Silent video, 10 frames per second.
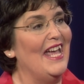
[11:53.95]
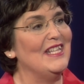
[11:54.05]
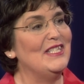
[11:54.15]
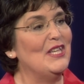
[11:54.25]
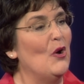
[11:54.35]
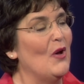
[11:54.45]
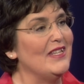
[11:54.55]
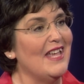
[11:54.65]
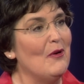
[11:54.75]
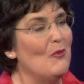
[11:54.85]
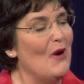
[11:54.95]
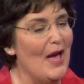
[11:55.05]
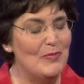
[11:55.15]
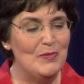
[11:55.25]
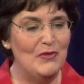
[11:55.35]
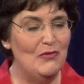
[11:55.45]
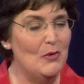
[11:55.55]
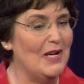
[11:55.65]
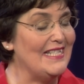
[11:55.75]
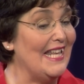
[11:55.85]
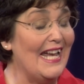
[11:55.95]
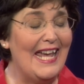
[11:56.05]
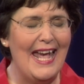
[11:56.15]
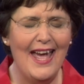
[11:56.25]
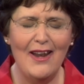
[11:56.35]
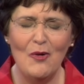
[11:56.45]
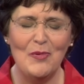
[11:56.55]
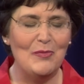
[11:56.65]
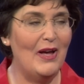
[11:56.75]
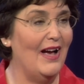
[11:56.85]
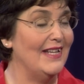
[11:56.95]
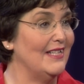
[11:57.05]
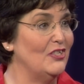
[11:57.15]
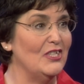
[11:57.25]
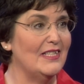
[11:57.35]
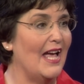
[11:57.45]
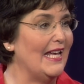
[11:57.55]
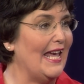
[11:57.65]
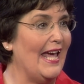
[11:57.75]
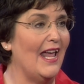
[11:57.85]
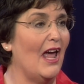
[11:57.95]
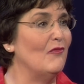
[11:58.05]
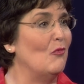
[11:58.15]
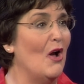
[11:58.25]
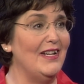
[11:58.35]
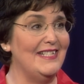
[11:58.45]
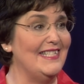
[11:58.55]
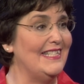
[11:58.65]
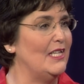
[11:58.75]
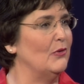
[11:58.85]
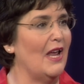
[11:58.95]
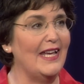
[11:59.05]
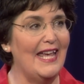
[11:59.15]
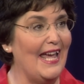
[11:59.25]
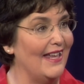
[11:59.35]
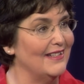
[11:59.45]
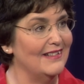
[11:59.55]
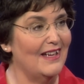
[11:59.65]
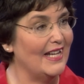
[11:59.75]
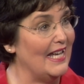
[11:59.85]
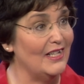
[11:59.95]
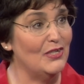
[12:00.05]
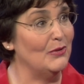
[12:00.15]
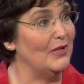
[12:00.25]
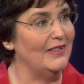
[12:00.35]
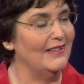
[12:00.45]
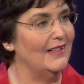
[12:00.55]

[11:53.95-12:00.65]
And so as I wept before him and I said, I can't open my eyes. I can't. I've wanted to see you and I can't. I can't do it.